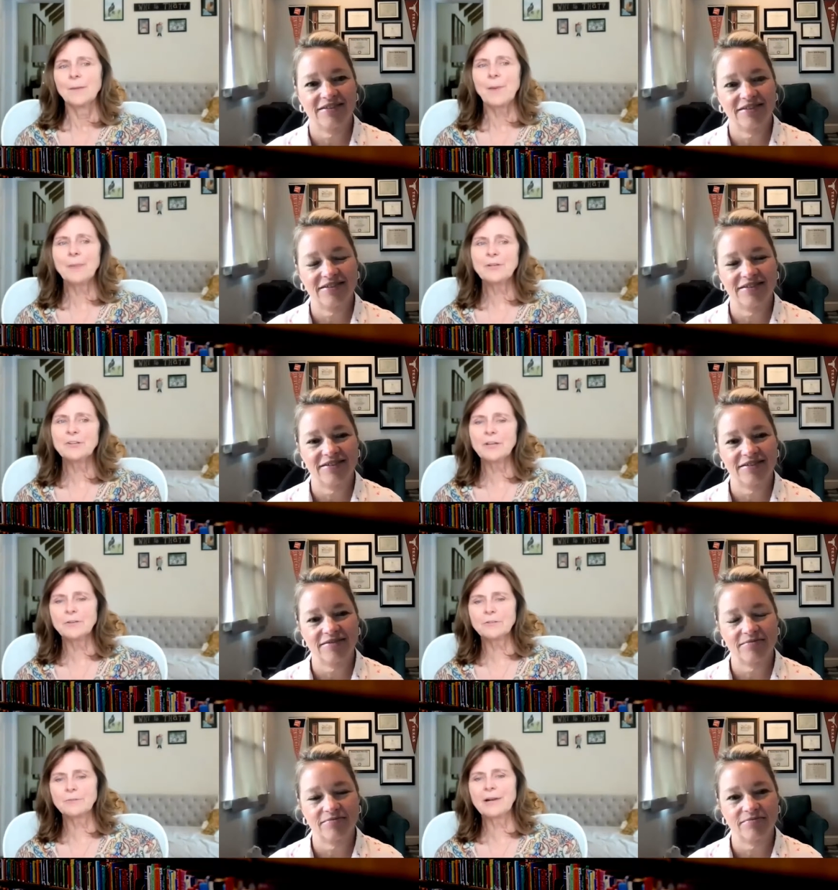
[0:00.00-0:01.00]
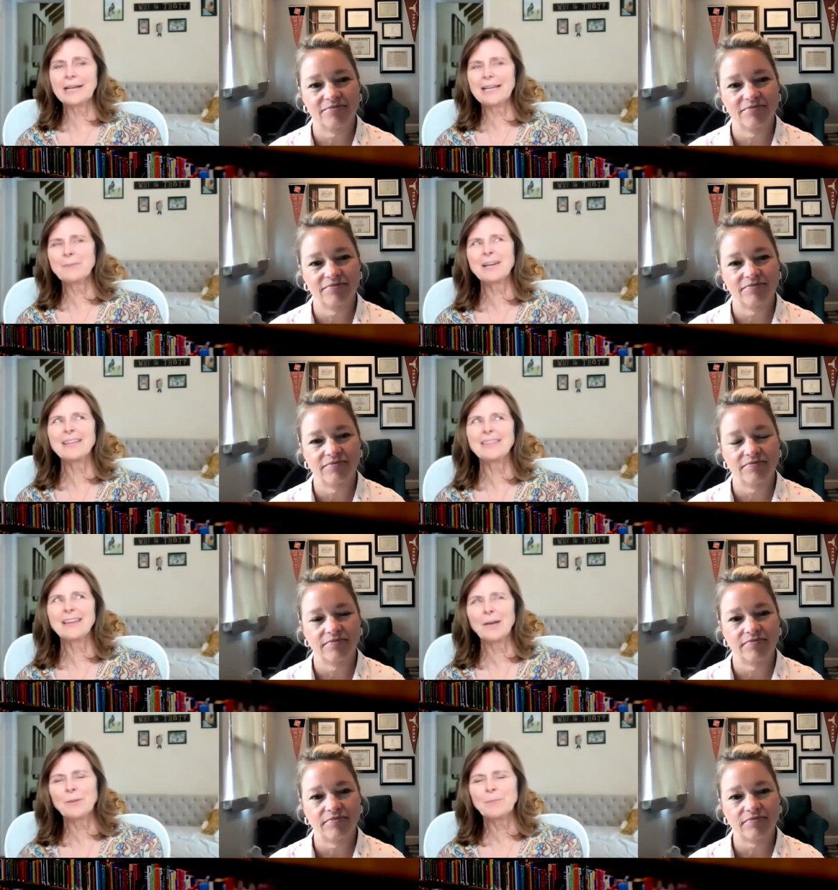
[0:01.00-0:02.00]
Speaker 1: probably could go through writing, but I
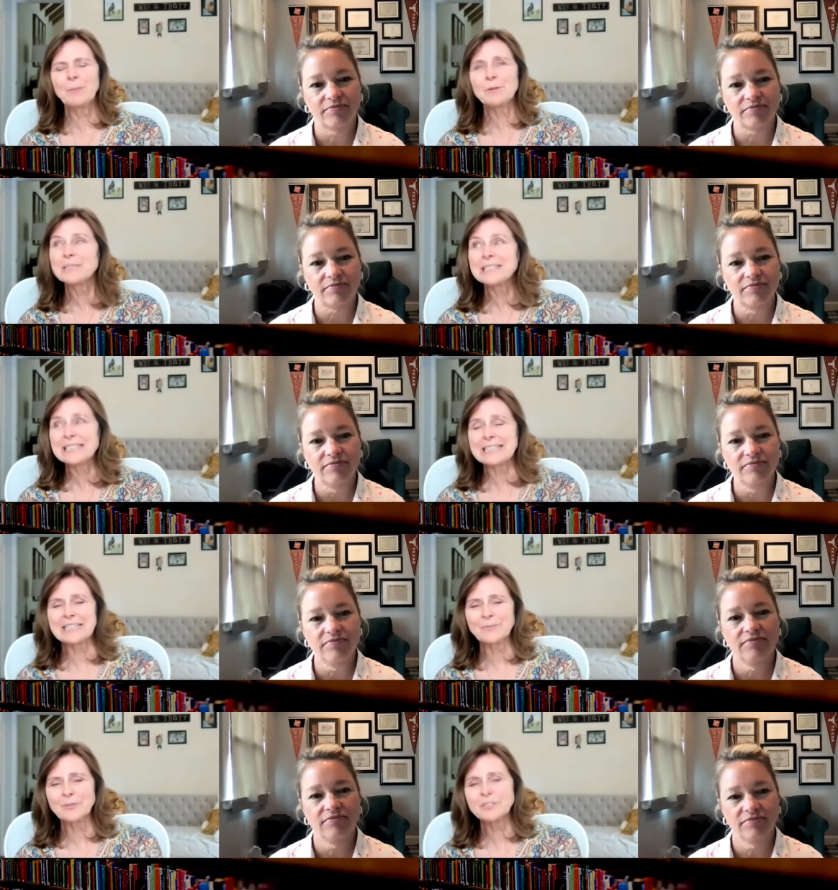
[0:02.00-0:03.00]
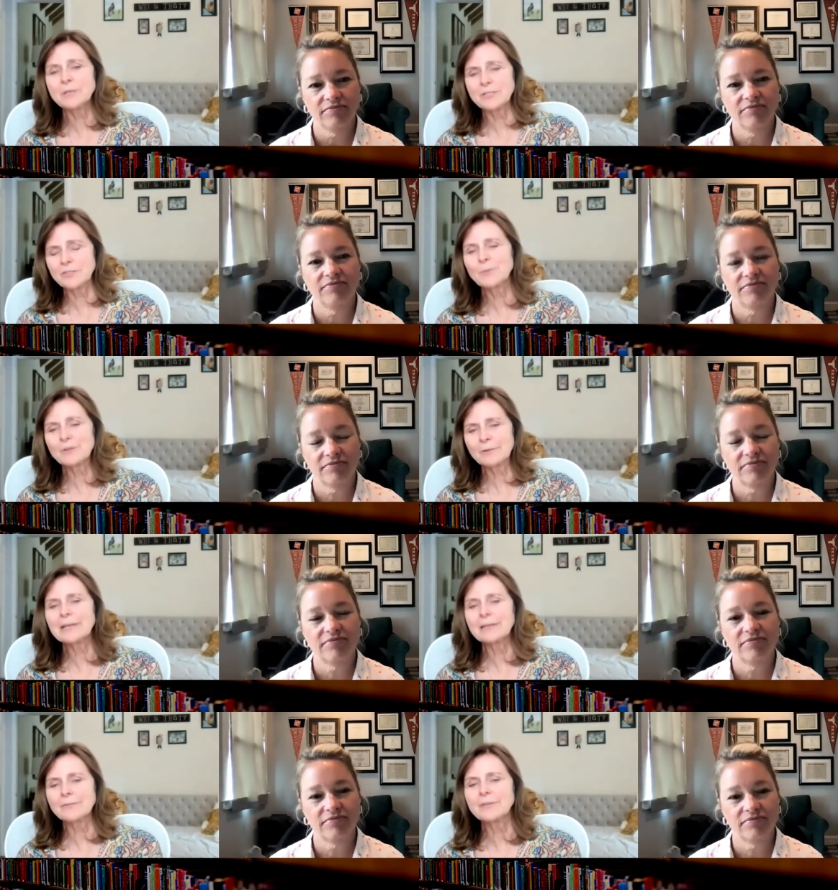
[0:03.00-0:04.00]
I want people to be successful, so I start with
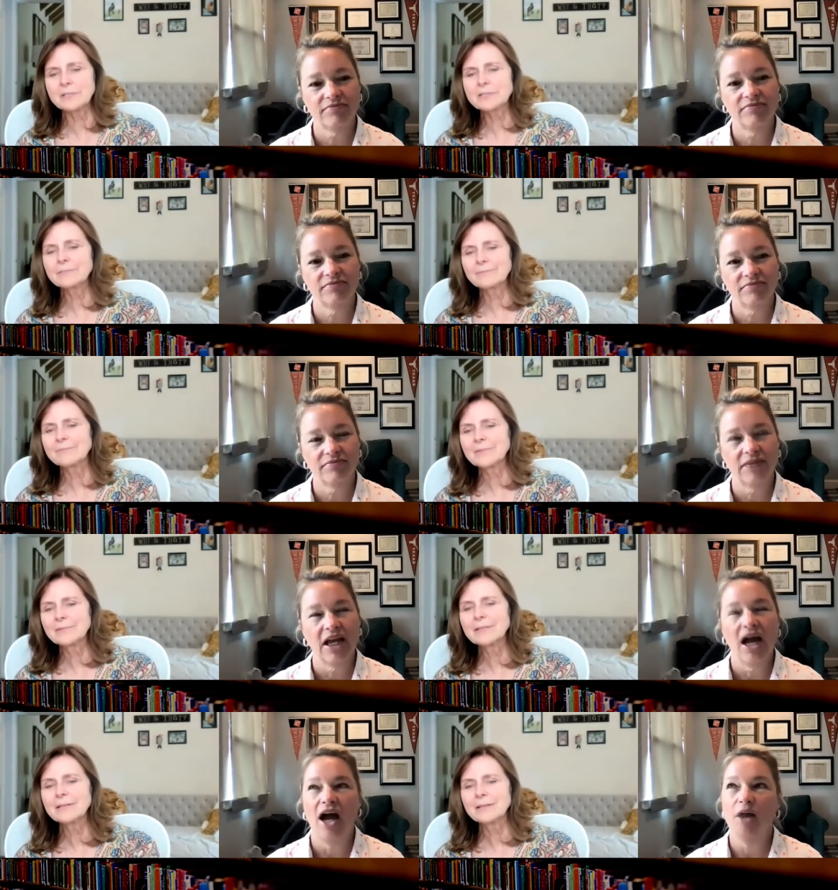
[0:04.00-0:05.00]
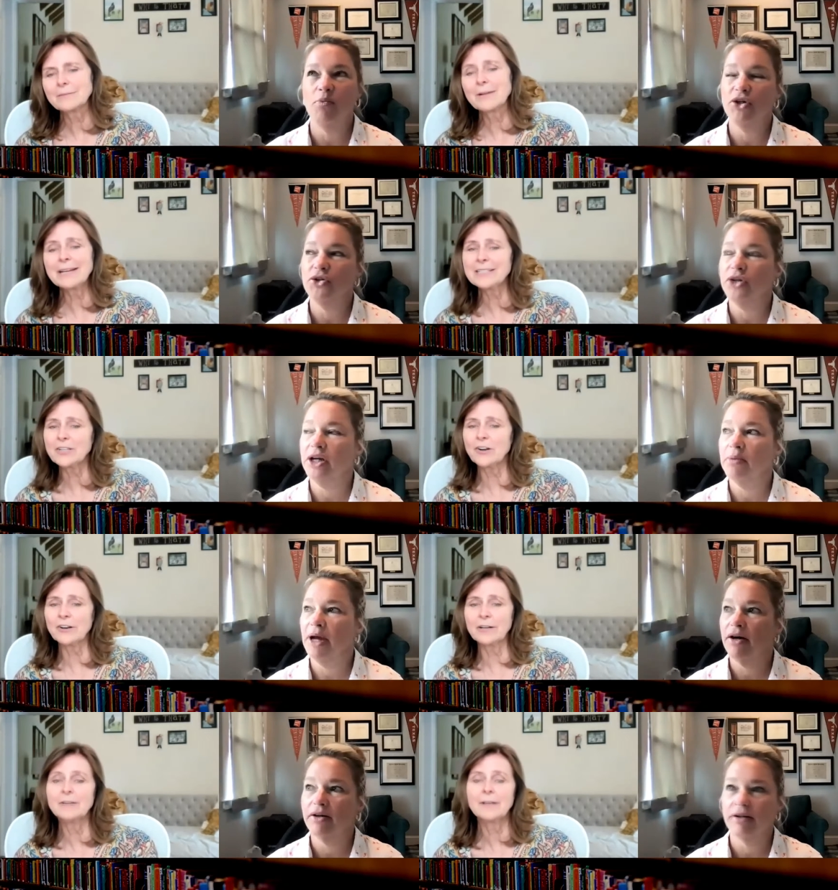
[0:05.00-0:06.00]
reading first. I'm wondering
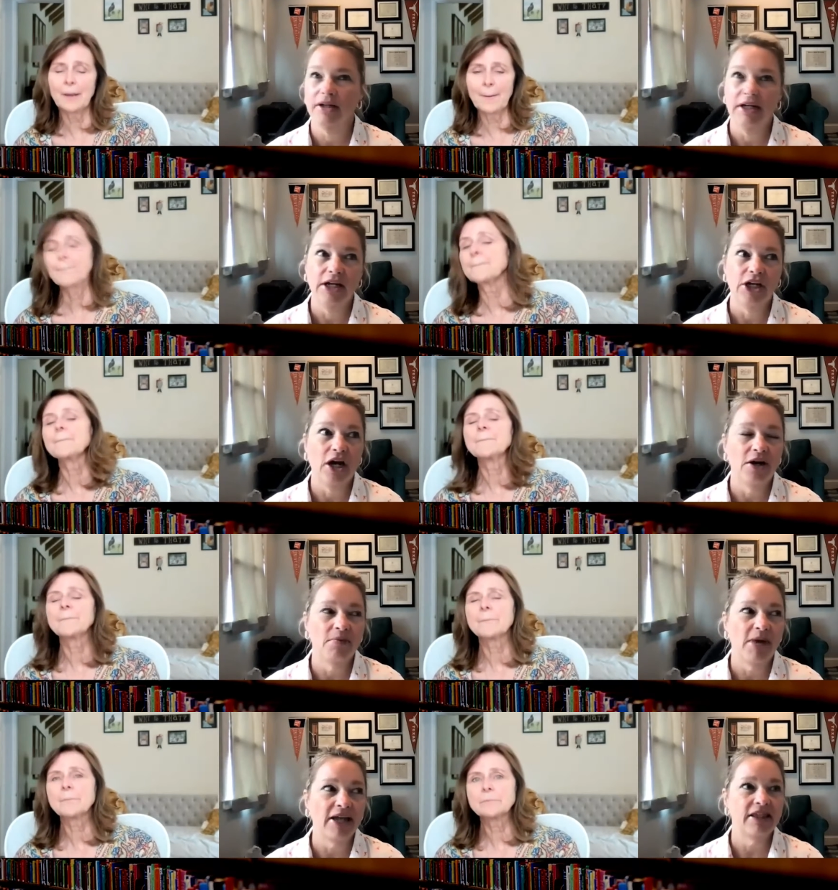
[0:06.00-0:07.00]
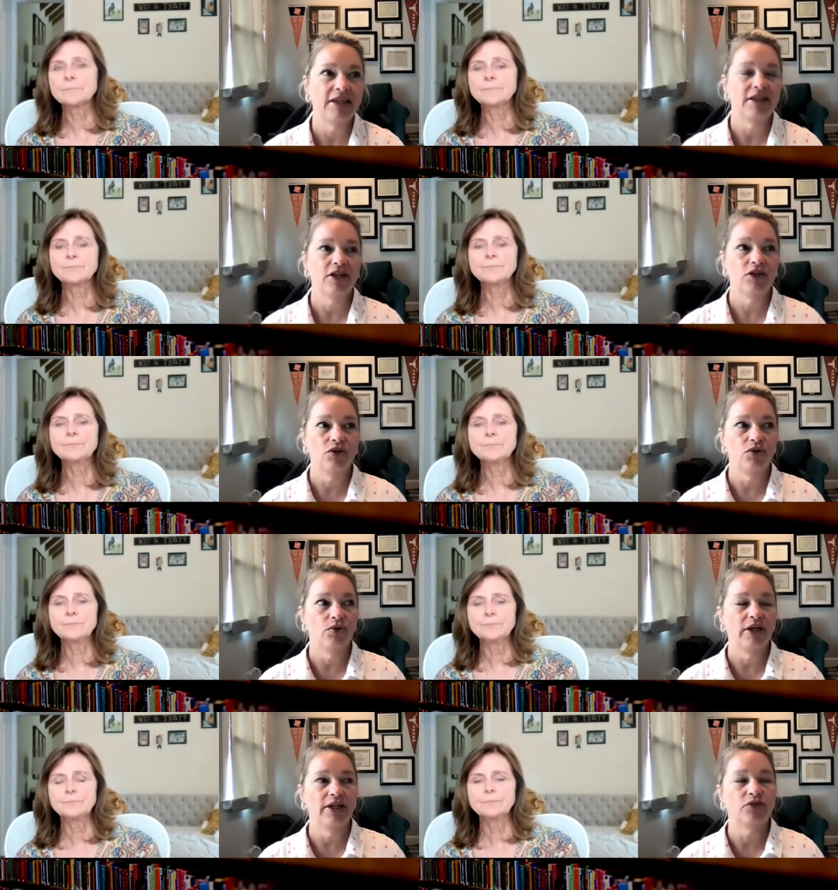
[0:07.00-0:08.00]
Speaker 2: about. Um, I think that
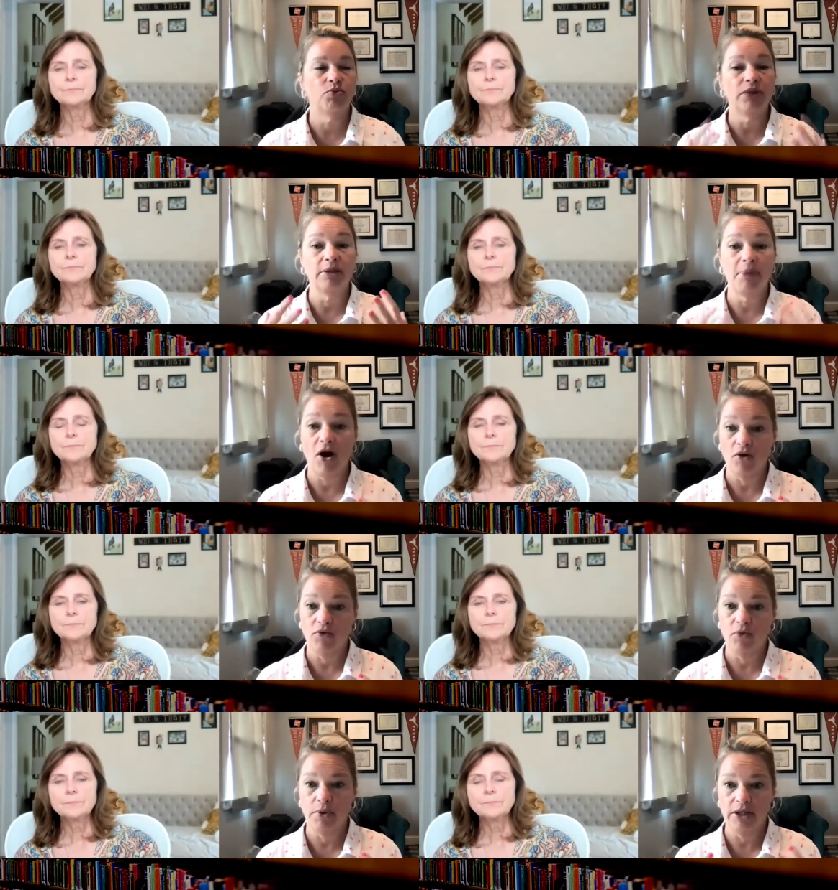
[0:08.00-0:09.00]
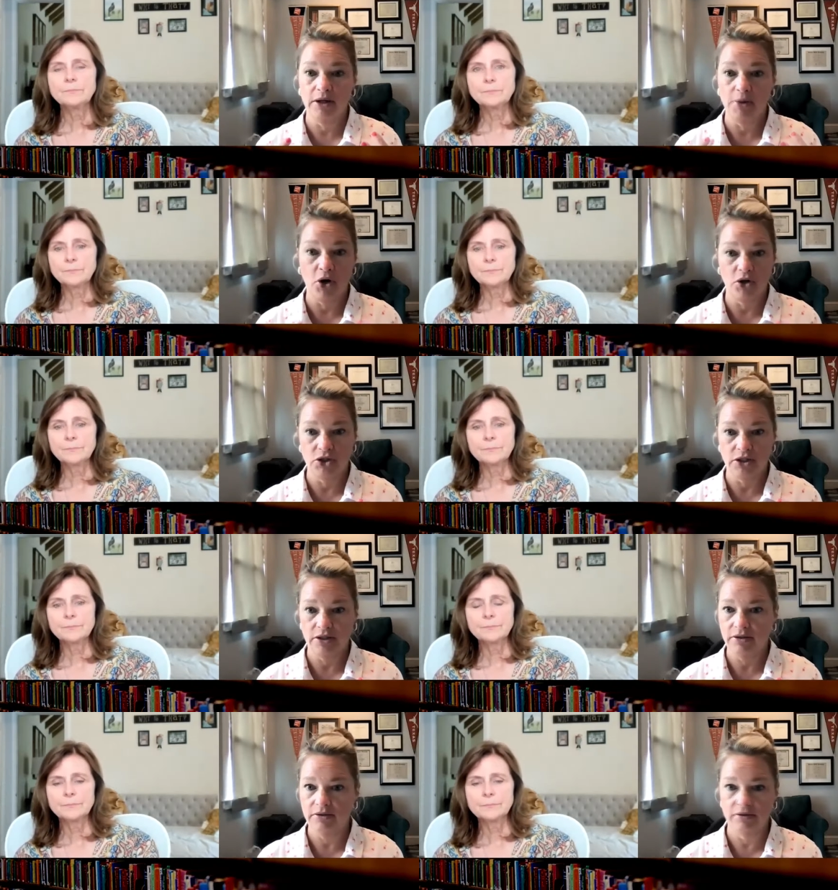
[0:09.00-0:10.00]
you, it's really powerful when a
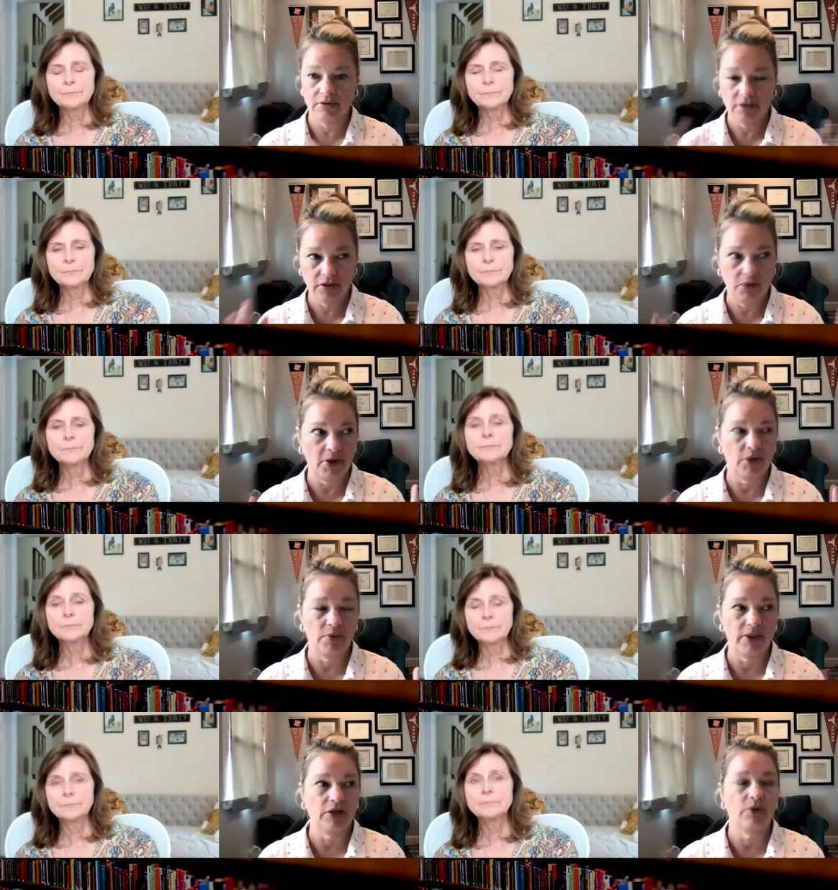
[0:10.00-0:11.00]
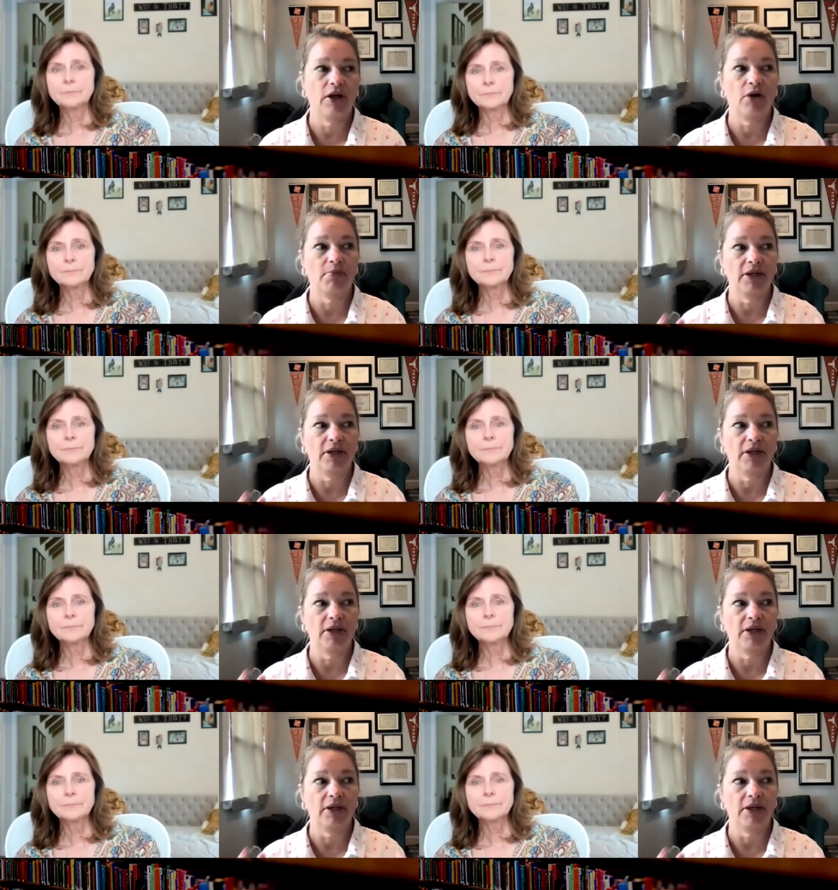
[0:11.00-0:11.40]
person, no matter really who they are,